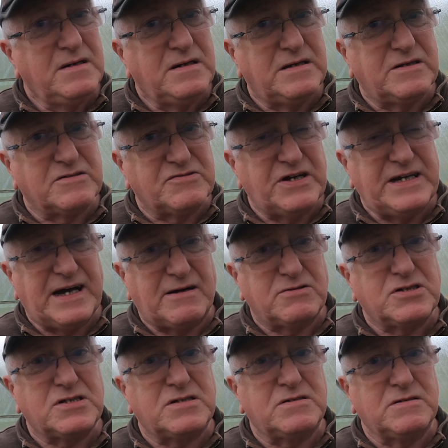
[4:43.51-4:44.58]
in the
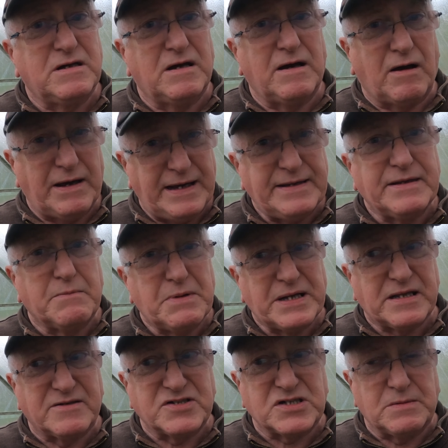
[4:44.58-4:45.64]
greenhouse in the
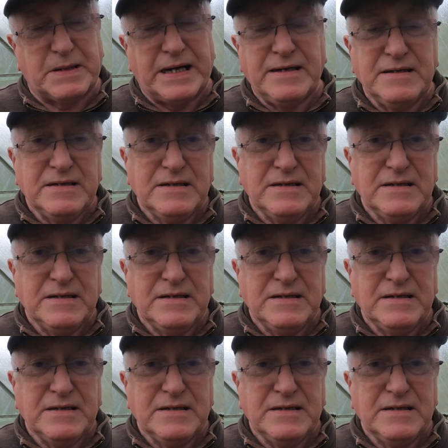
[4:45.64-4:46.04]
middle of summer,